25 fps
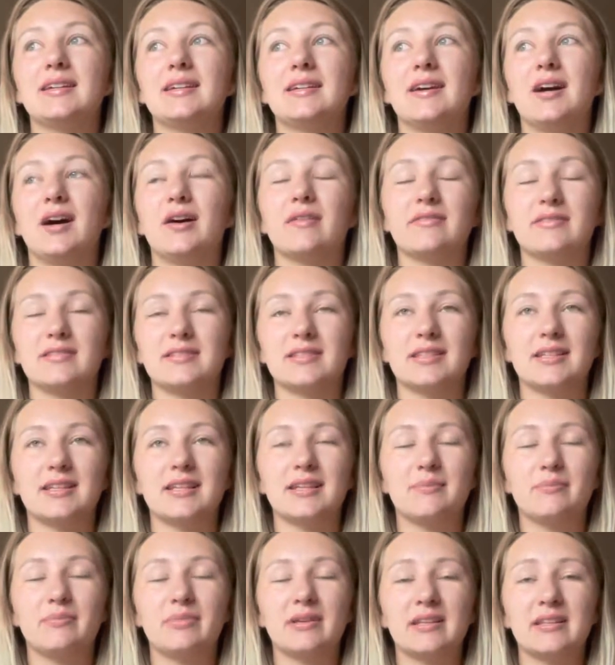
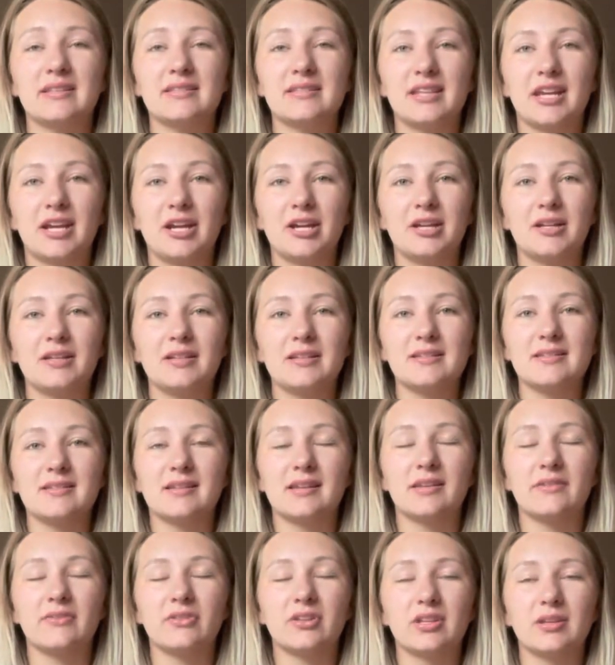obviously, big scary does
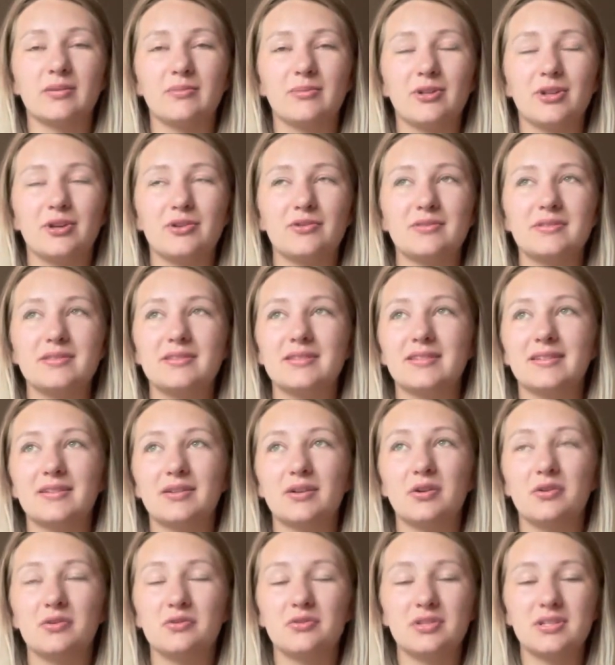not even come close to
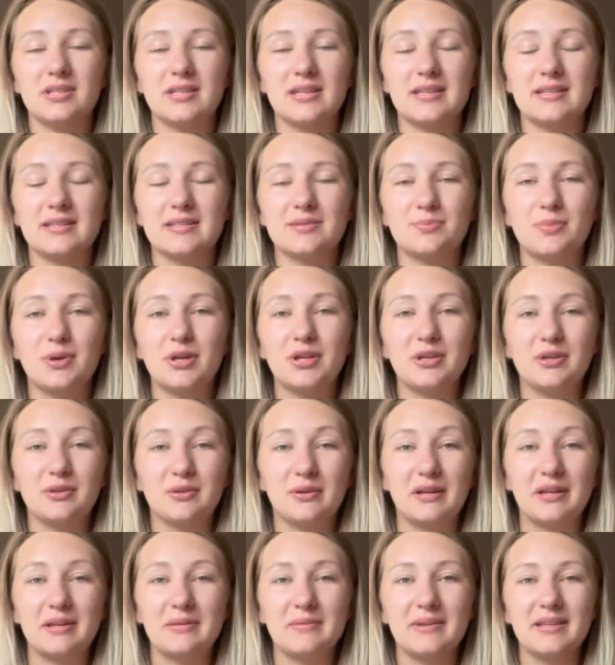who she is, but you
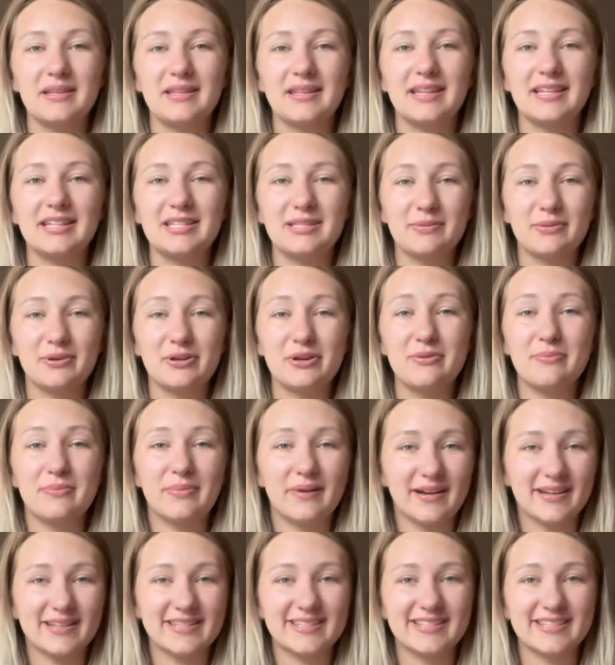know what I mean? Like, typical
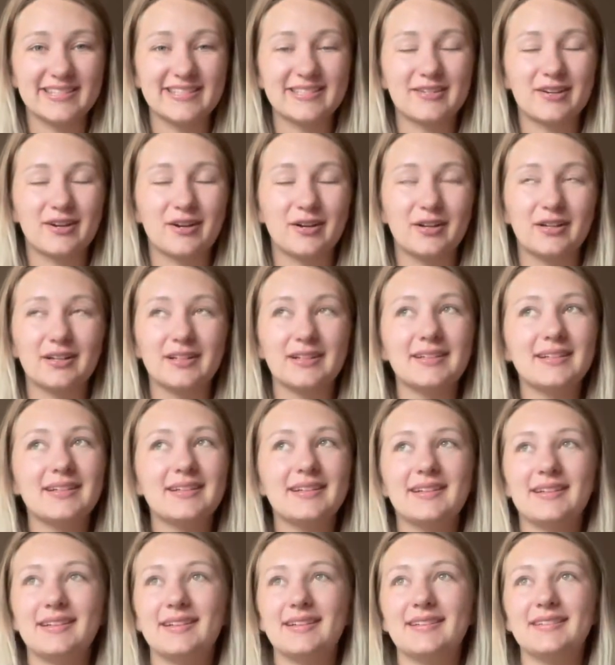bosses are,
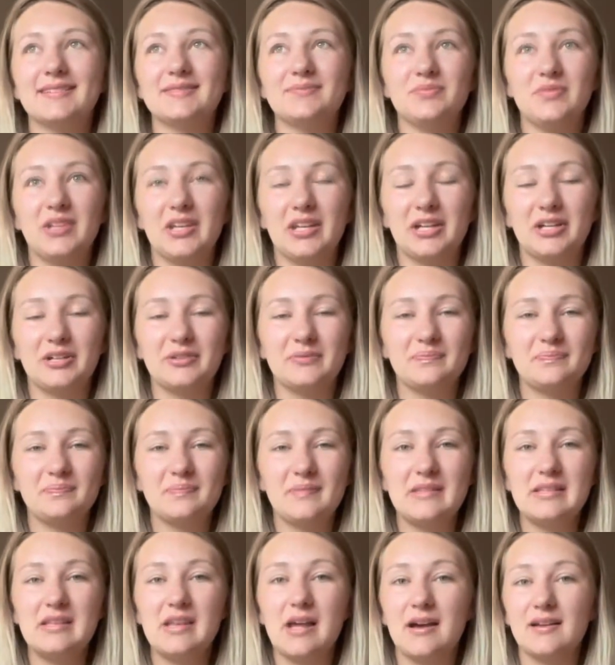you know,
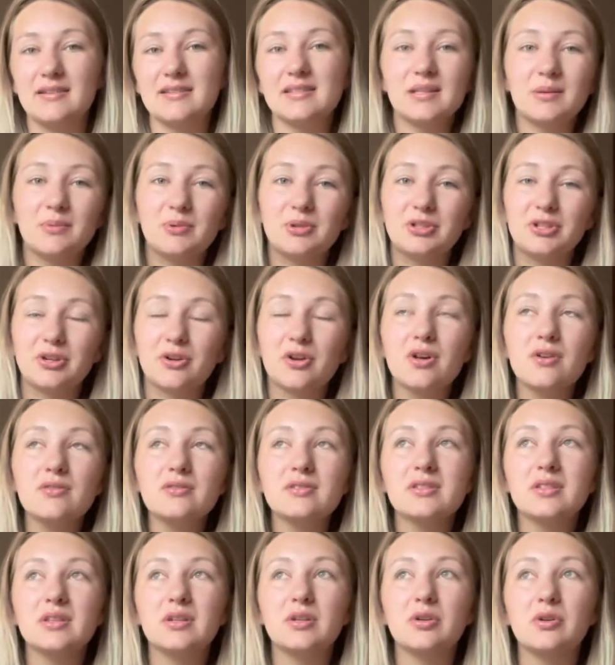not someone you're
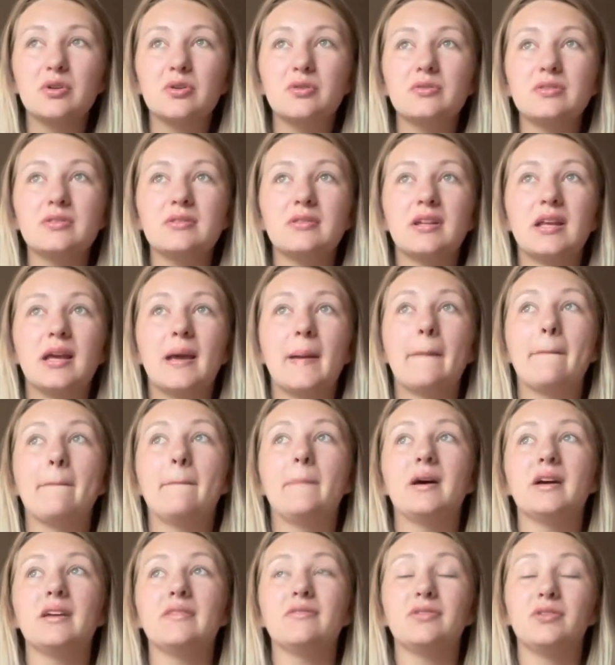close to,
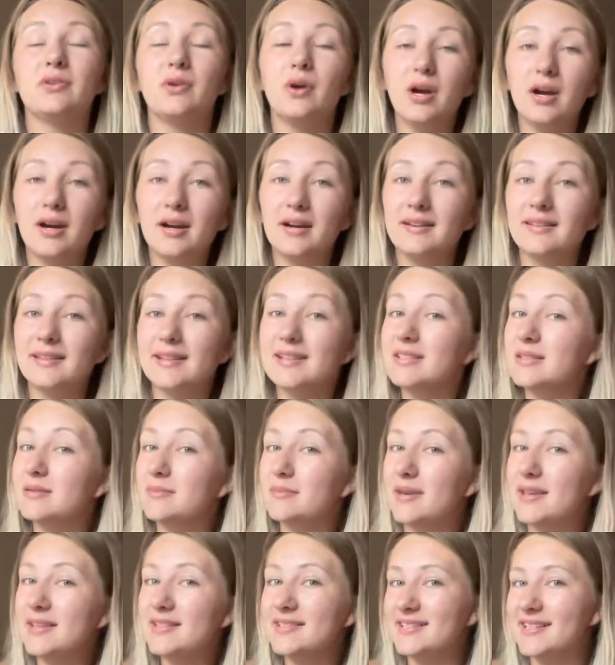but if you are, that's
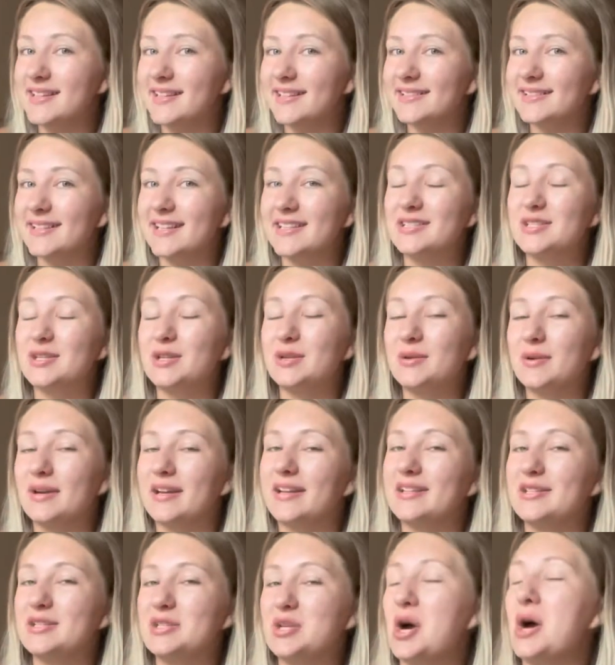amazing. That's a
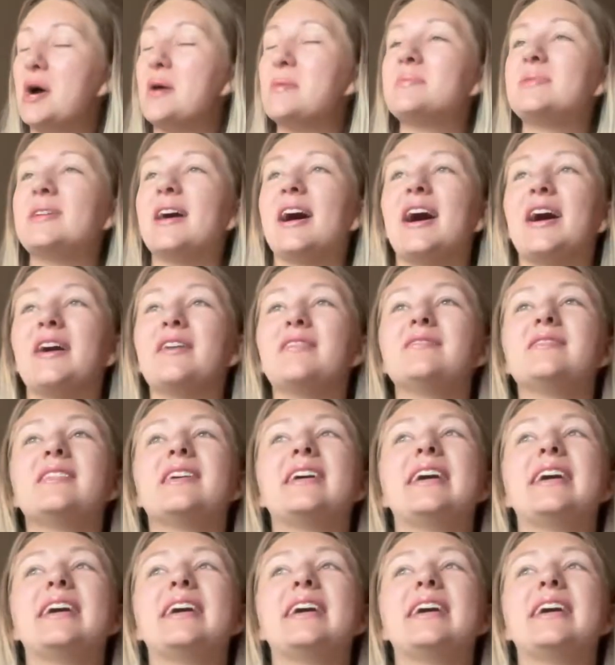great job to have.